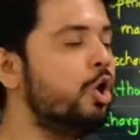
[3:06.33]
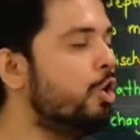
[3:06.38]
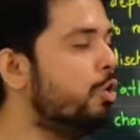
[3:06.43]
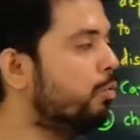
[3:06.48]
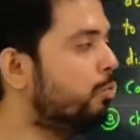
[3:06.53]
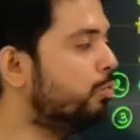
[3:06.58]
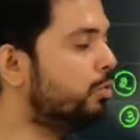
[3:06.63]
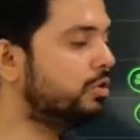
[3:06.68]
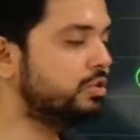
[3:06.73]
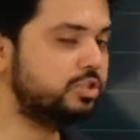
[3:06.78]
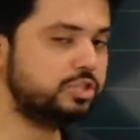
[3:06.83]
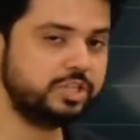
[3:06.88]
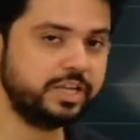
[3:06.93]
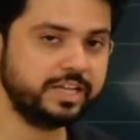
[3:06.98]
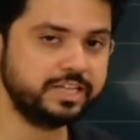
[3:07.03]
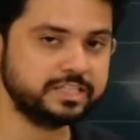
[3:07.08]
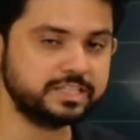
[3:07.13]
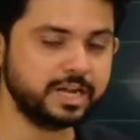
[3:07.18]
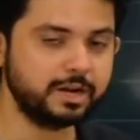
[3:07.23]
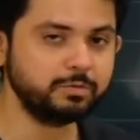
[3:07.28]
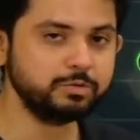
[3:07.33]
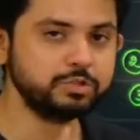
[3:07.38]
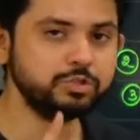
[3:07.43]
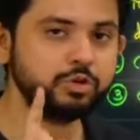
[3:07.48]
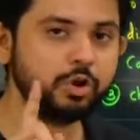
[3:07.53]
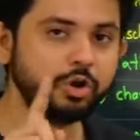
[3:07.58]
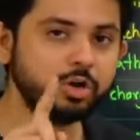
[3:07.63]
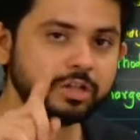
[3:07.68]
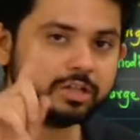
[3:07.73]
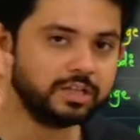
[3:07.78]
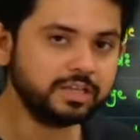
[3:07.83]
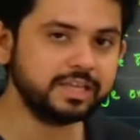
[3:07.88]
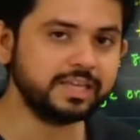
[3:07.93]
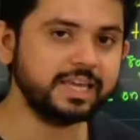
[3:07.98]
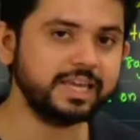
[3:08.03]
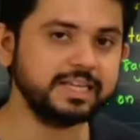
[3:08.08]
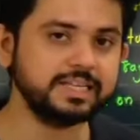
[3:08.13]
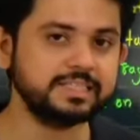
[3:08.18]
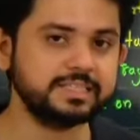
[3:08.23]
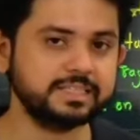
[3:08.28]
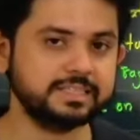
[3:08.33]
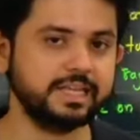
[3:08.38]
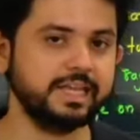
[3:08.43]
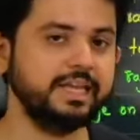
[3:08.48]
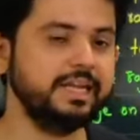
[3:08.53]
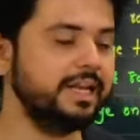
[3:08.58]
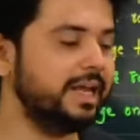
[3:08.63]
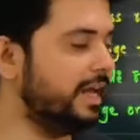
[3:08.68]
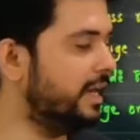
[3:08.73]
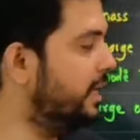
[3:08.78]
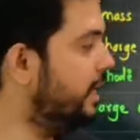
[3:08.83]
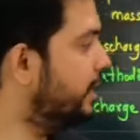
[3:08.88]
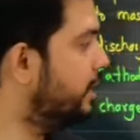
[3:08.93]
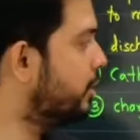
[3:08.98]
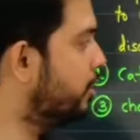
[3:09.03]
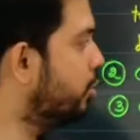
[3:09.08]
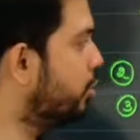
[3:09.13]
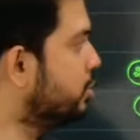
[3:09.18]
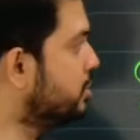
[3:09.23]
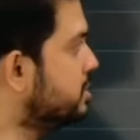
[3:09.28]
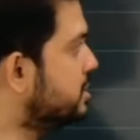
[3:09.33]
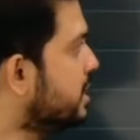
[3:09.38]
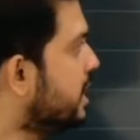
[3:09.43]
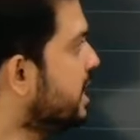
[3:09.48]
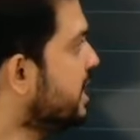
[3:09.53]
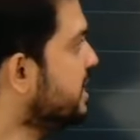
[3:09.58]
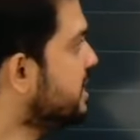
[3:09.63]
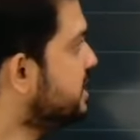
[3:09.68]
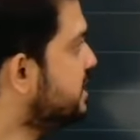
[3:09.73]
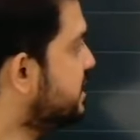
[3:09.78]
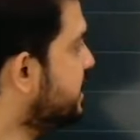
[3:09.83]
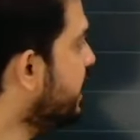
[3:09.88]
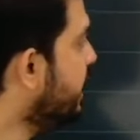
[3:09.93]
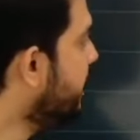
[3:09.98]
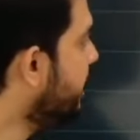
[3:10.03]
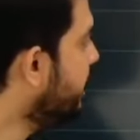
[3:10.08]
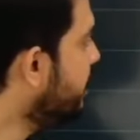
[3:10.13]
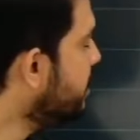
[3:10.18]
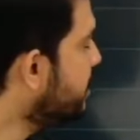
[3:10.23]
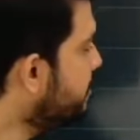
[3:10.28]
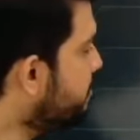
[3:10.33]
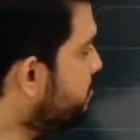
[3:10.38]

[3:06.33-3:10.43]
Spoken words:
would change. That was not the case in electrons. Second,